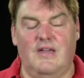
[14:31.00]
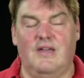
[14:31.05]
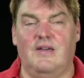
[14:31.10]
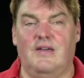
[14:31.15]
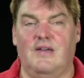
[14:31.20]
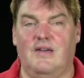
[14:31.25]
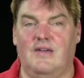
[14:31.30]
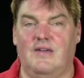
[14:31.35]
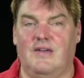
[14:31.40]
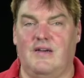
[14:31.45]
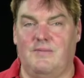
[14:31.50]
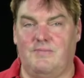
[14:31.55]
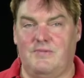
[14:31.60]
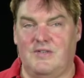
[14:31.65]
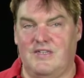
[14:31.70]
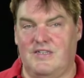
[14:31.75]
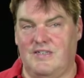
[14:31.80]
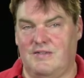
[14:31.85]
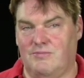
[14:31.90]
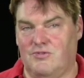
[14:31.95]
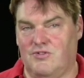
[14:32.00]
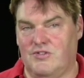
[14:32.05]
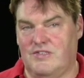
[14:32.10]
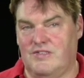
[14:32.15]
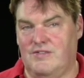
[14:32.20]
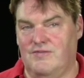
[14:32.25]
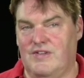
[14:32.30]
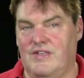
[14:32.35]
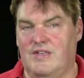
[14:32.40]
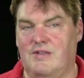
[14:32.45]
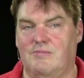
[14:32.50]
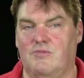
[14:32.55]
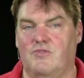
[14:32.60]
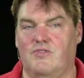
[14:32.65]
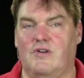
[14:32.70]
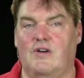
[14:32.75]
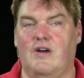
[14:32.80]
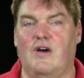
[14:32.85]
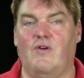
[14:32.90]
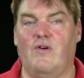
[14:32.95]
updating Boinx TV
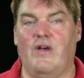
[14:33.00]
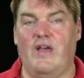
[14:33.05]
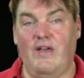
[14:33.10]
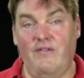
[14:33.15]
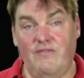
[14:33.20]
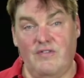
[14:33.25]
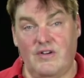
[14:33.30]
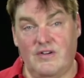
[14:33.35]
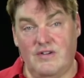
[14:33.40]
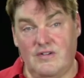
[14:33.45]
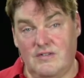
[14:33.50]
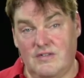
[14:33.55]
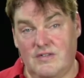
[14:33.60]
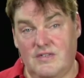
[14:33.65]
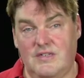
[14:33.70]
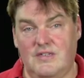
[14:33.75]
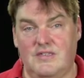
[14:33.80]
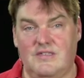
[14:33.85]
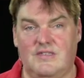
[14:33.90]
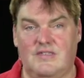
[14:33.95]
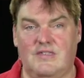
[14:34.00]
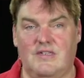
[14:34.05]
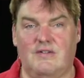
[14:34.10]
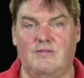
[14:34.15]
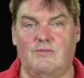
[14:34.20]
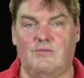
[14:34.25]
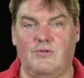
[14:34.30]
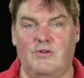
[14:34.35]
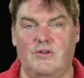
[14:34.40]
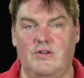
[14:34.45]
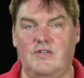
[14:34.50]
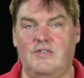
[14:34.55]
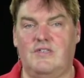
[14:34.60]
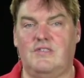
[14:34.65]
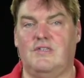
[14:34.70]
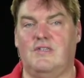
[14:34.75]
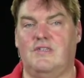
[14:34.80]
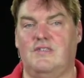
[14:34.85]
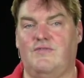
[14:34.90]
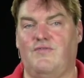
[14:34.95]
anymore. However, it still
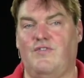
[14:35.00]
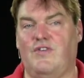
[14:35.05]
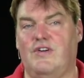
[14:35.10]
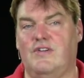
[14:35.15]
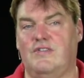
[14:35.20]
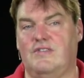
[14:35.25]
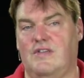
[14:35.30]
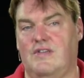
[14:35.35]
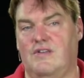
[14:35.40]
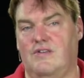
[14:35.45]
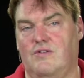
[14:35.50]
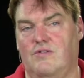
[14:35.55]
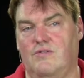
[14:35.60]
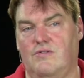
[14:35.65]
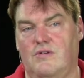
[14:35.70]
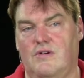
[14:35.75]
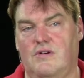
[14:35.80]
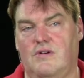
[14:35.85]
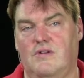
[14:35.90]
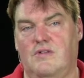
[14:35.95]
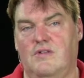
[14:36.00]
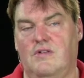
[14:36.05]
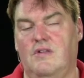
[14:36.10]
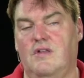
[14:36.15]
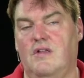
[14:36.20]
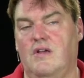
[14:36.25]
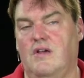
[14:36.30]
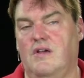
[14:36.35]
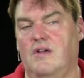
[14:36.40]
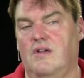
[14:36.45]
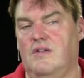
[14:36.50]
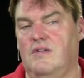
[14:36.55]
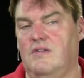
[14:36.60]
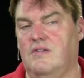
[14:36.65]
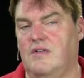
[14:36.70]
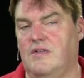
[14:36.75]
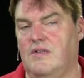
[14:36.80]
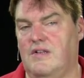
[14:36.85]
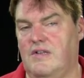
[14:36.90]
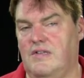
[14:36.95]
works, as far as I know, on
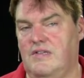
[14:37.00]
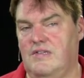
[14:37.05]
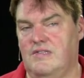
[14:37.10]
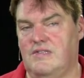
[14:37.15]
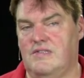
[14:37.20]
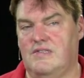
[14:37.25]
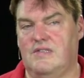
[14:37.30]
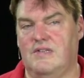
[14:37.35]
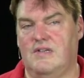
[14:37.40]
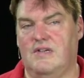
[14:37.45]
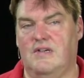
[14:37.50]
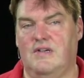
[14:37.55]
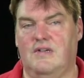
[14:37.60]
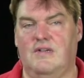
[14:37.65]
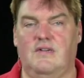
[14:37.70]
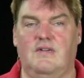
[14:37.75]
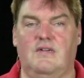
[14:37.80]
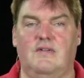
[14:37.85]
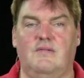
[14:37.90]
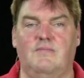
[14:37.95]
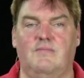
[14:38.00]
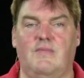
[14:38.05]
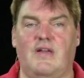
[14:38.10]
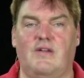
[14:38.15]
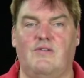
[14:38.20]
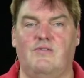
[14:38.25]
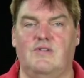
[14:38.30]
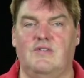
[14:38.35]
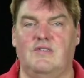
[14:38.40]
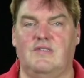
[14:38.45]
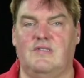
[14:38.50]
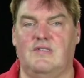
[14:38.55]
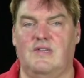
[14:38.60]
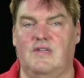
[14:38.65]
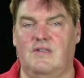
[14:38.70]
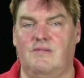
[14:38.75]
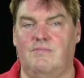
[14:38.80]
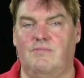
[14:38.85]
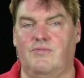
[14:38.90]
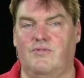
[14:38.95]
at least macOS
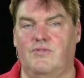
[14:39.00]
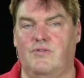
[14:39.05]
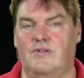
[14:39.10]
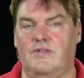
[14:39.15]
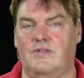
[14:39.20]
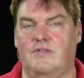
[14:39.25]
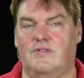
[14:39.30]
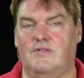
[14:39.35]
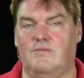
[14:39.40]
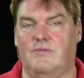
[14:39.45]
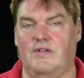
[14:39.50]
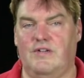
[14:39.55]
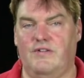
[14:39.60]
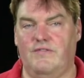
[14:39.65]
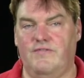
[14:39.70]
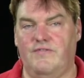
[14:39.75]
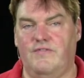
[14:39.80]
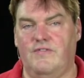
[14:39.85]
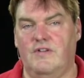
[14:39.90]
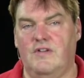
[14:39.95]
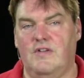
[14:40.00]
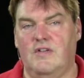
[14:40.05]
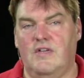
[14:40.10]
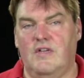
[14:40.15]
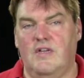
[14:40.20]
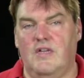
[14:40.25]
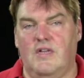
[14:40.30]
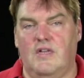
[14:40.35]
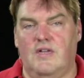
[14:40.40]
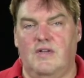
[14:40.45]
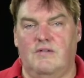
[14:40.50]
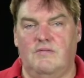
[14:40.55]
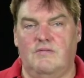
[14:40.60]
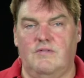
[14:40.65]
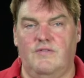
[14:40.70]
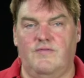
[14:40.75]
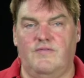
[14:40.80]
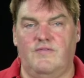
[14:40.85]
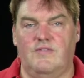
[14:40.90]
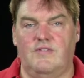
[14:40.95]
10.12. We
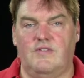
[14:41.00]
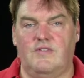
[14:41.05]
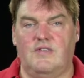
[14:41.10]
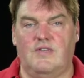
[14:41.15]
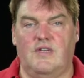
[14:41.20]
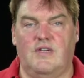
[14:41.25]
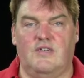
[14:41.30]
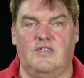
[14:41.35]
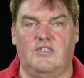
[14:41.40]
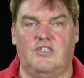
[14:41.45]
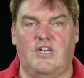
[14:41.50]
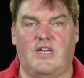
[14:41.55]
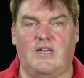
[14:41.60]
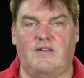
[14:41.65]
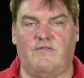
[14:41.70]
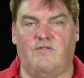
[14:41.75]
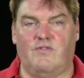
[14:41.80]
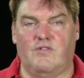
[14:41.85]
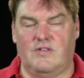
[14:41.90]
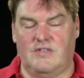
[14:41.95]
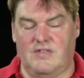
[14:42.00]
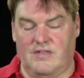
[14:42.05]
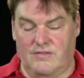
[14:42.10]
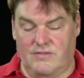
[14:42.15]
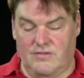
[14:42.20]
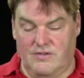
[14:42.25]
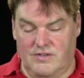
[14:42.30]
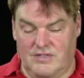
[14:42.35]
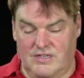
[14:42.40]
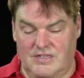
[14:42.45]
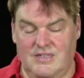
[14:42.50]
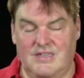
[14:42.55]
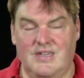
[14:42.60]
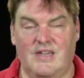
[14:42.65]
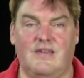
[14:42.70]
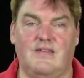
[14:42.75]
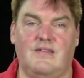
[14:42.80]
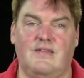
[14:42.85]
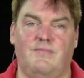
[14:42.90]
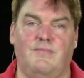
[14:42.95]
haven't checked for 10.13
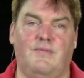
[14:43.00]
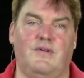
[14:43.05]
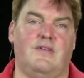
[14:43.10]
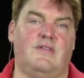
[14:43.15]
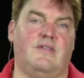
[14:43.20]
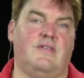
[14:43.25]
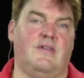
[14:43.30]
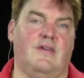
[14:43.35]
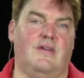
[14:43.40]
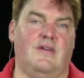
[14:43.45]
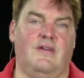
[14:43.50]
yet, but